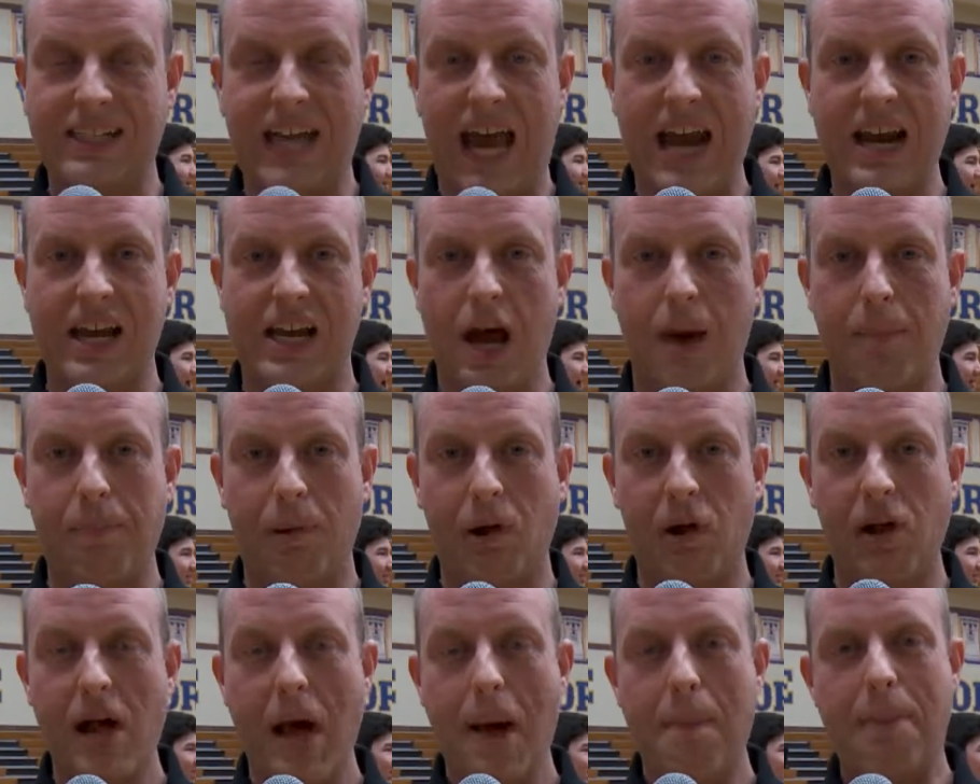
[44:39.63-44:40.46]
Had a
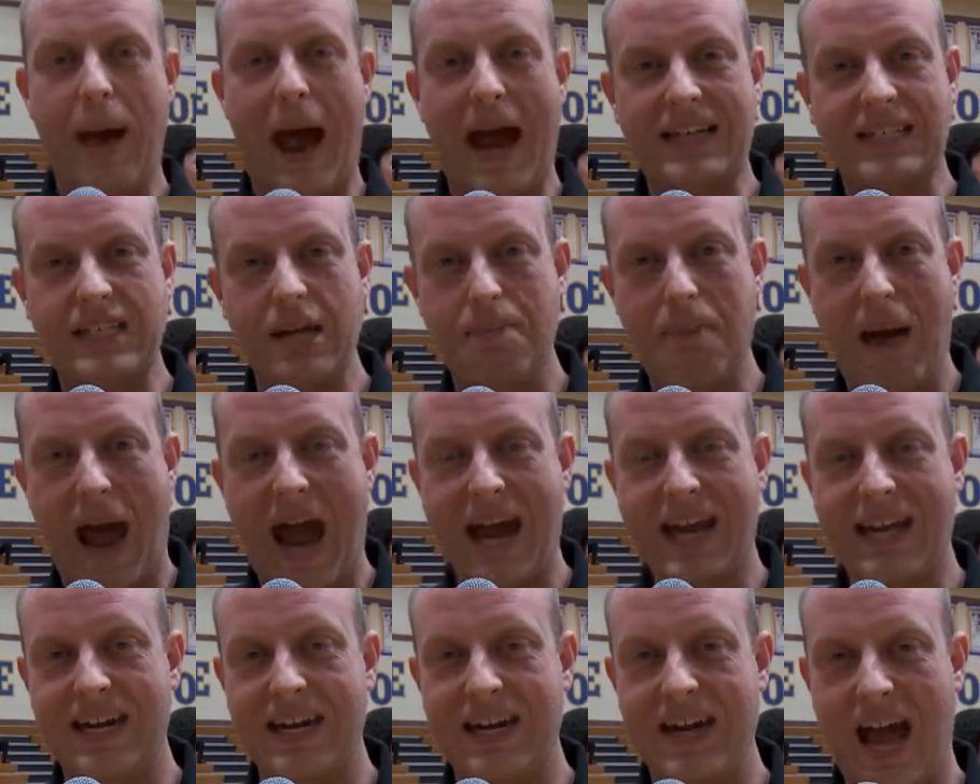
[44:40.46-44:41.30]
couple back to
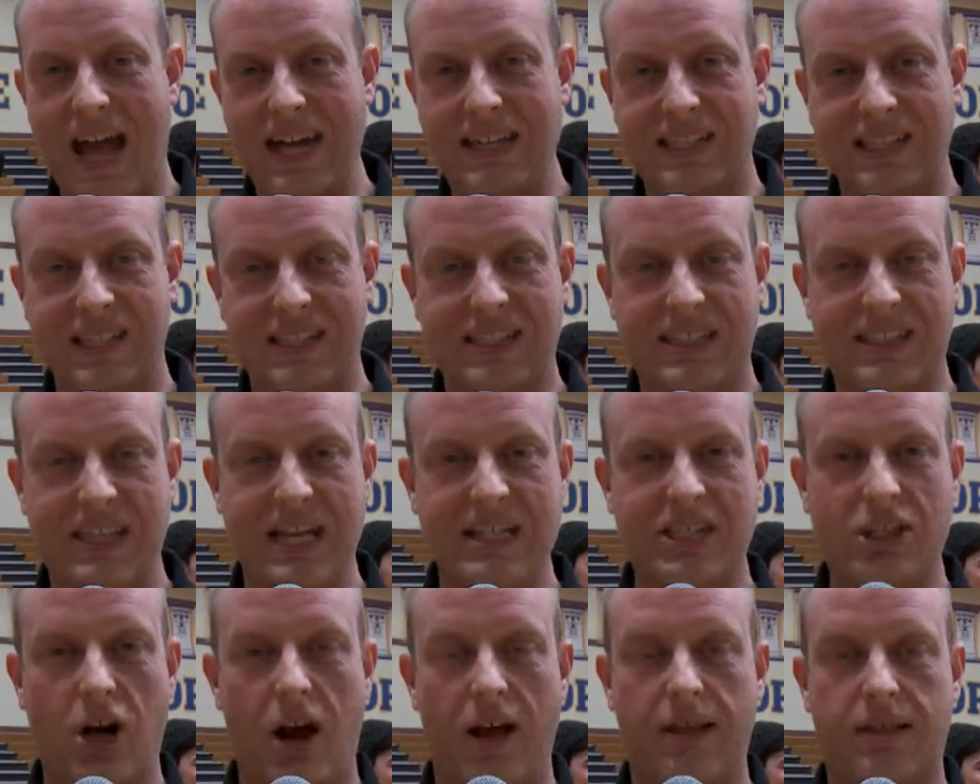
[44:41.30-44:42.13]
back and a nice
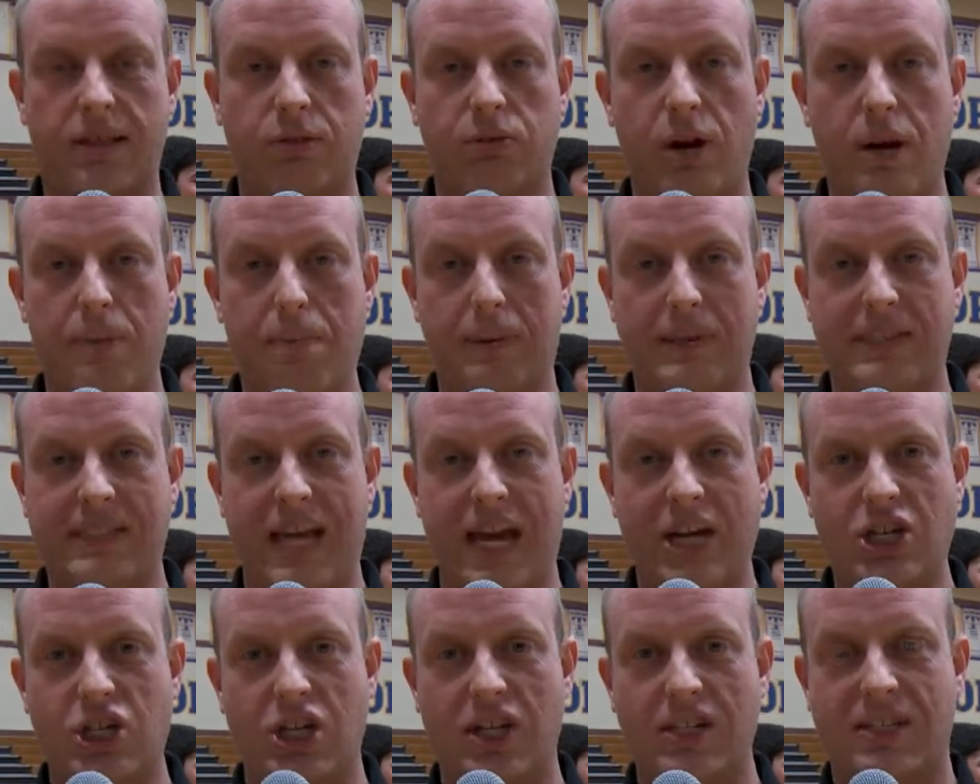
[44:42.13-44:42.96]
assist on three
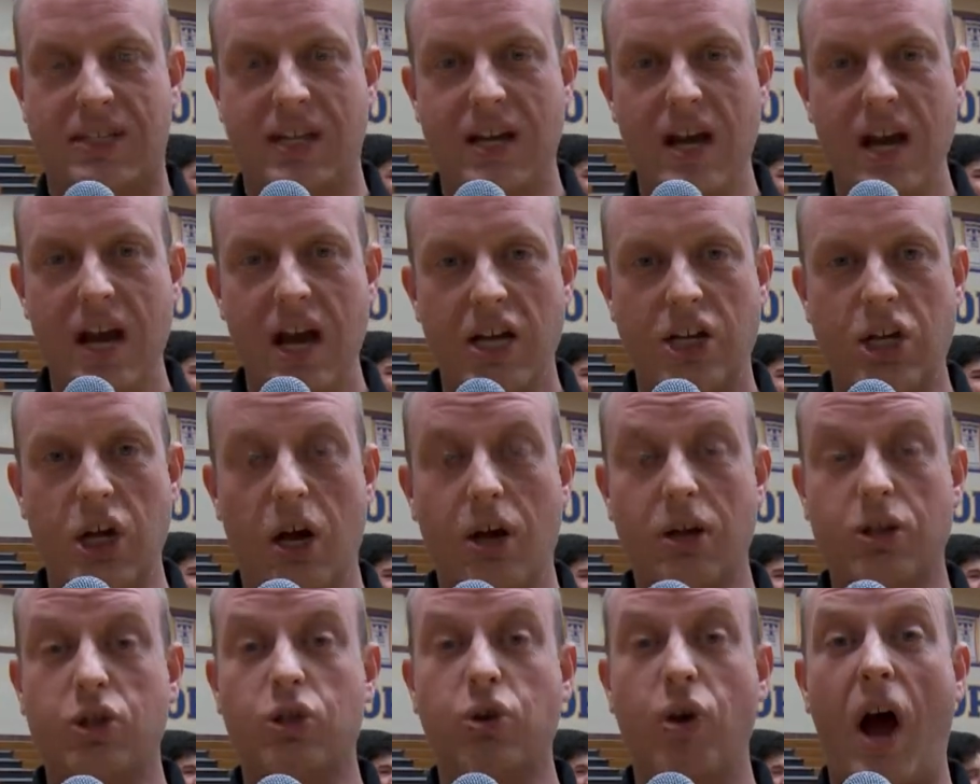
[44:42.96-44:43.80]
possessions
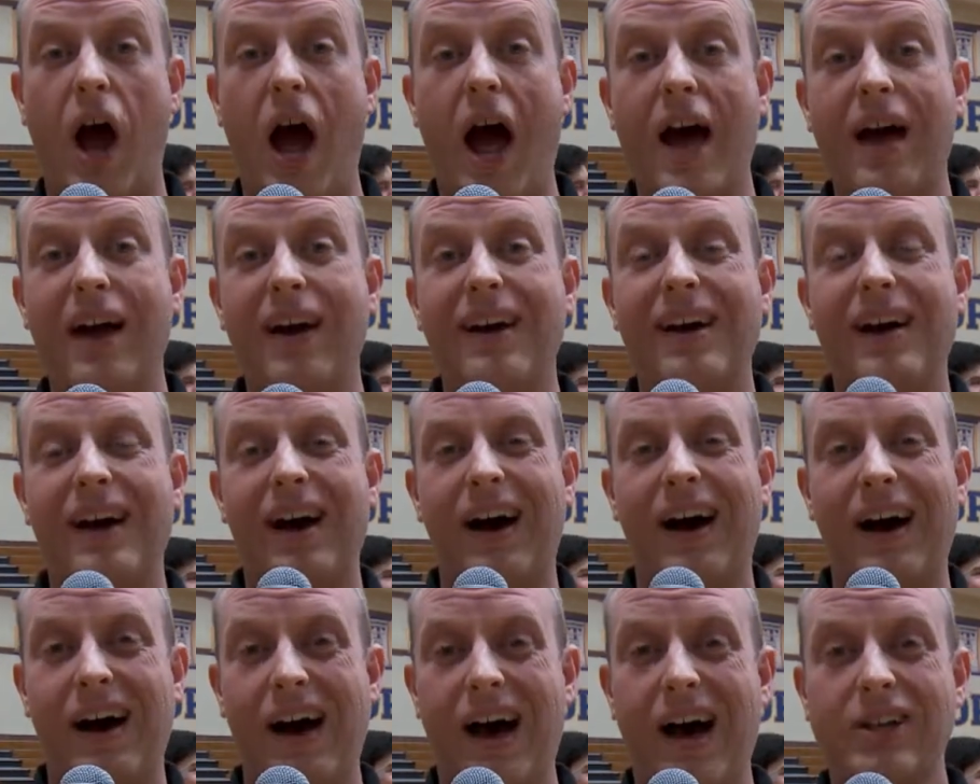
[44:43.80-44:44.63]
to draw
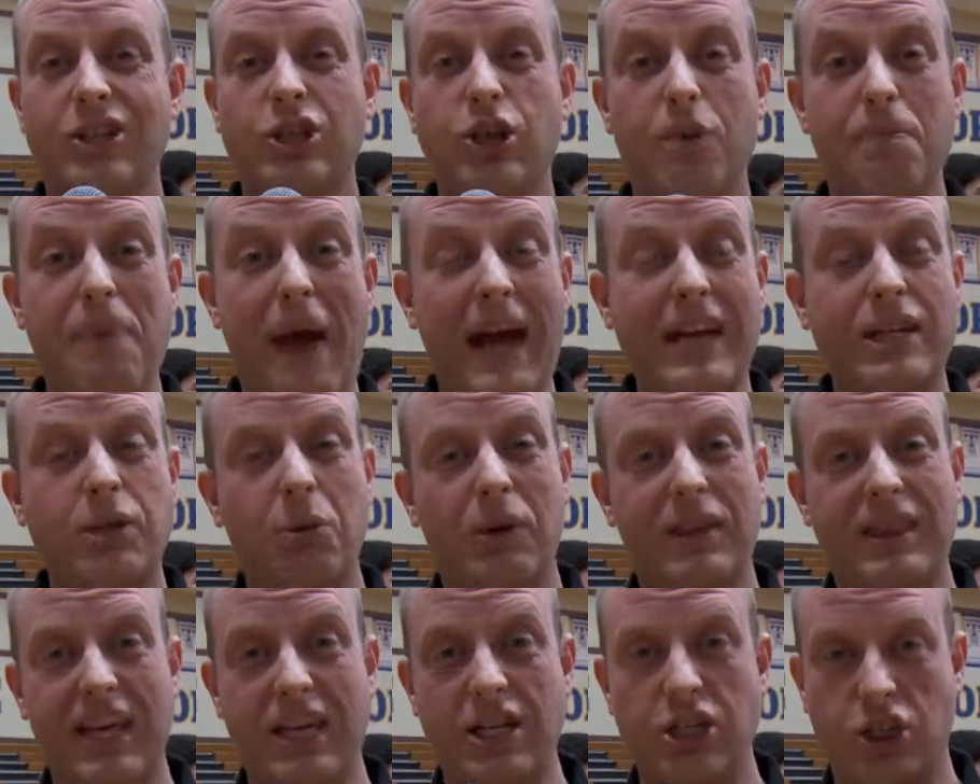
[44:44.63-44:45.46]
uh, Hunter back to
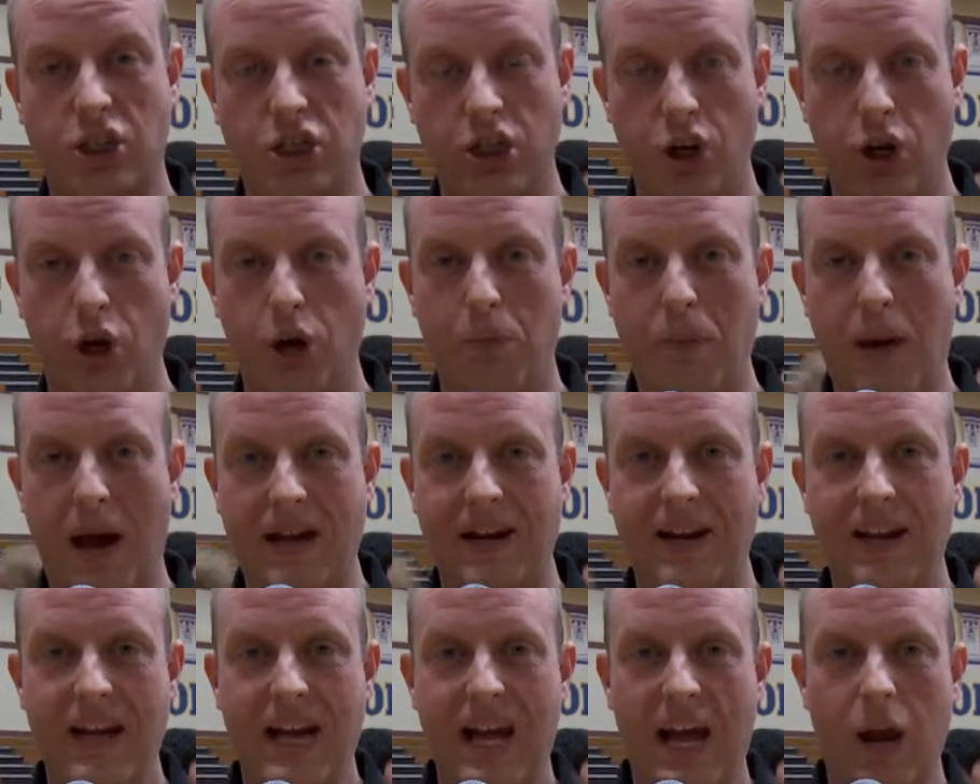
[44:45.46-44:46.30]
within two,
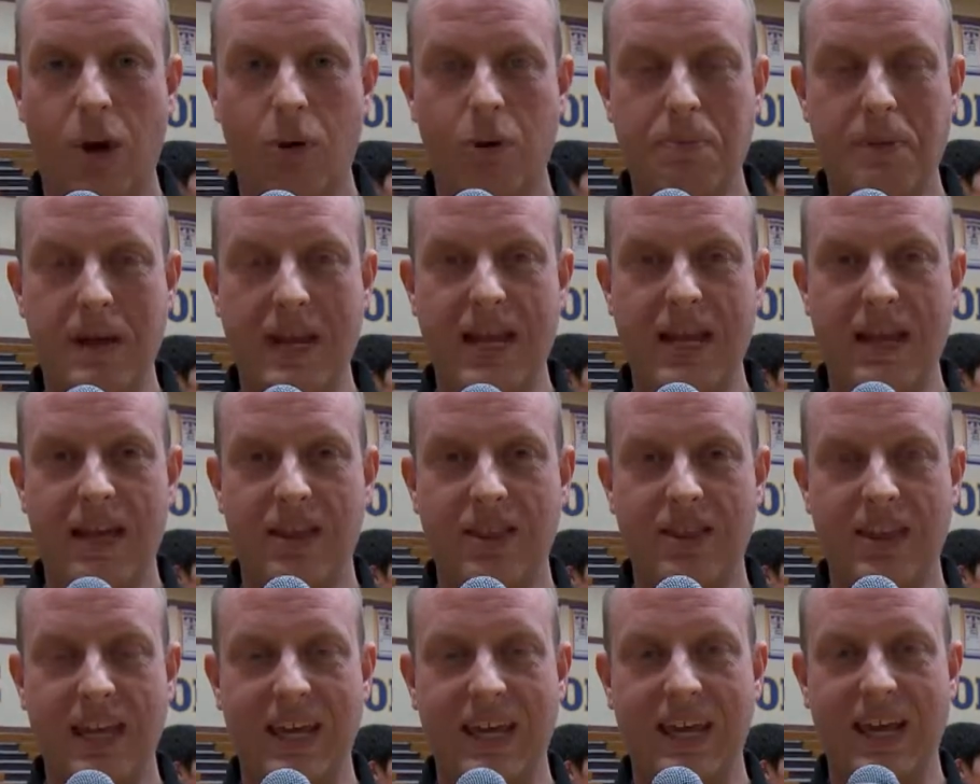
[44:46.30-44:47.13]
but it would be
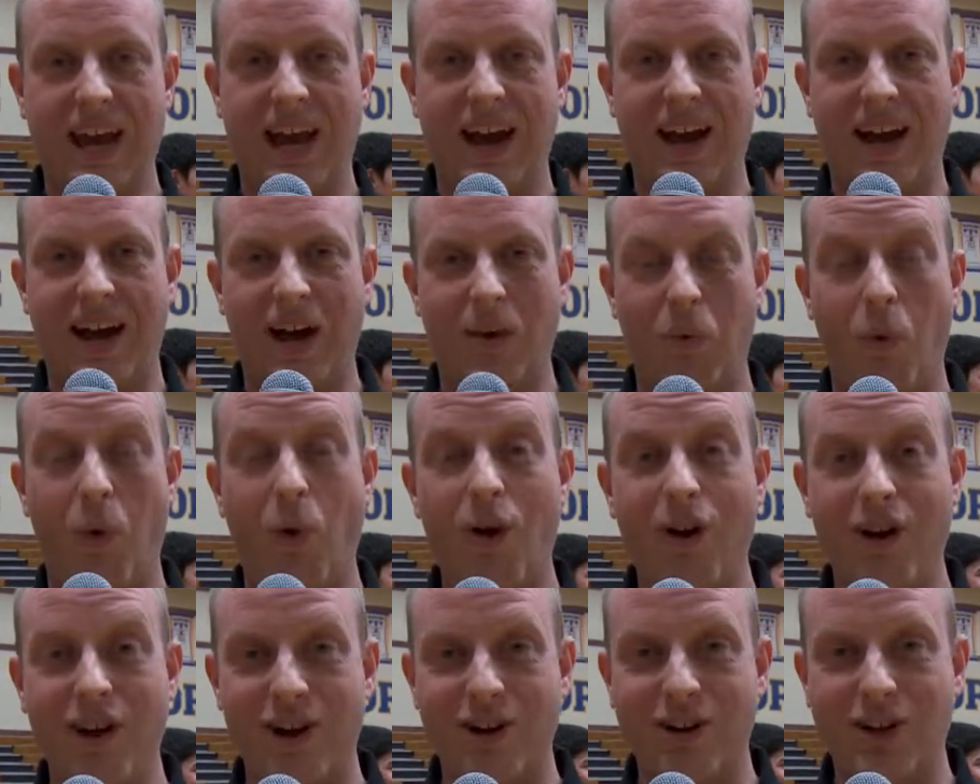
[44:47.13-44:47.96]
the uh,
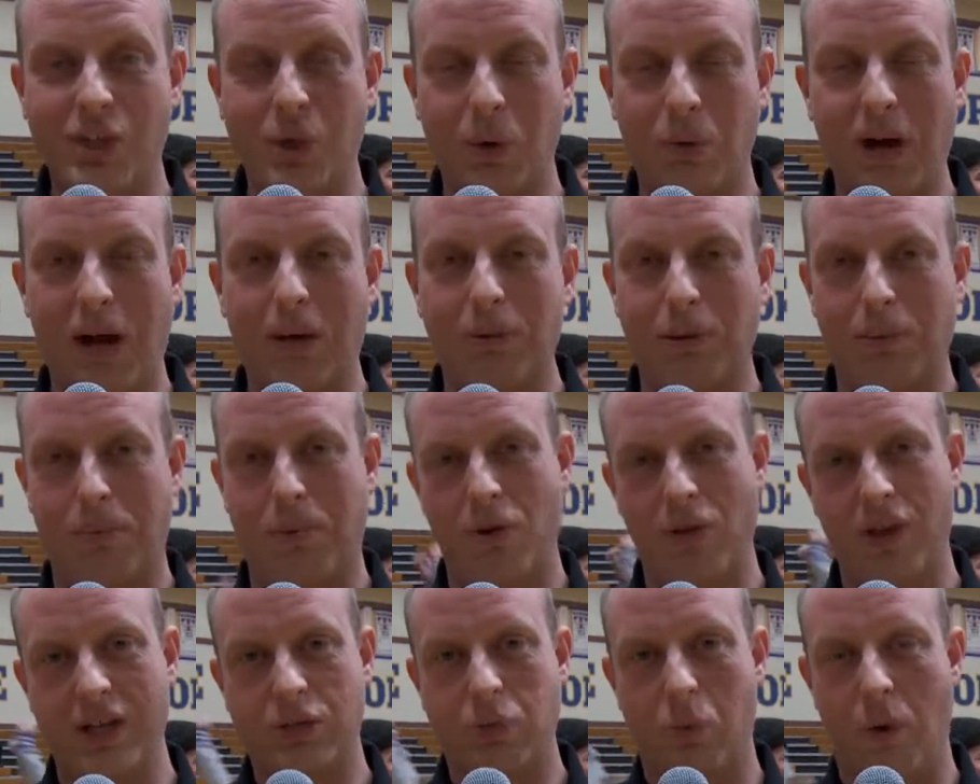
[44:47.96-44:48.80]
Warriors who were able to
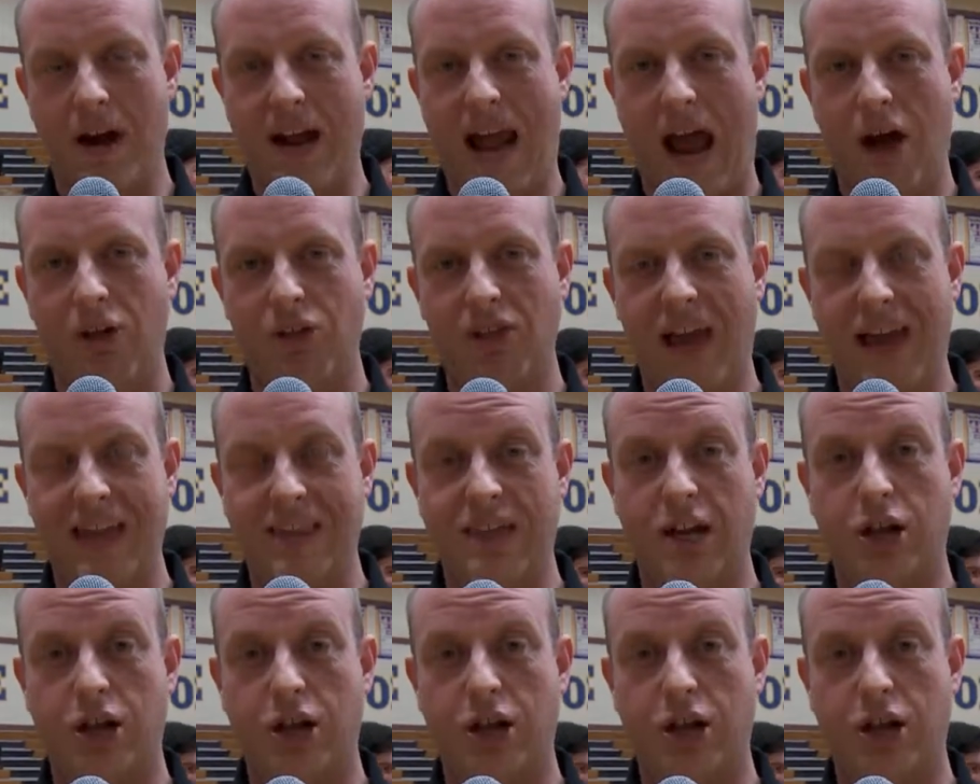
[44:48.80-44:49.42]
pull this one out late.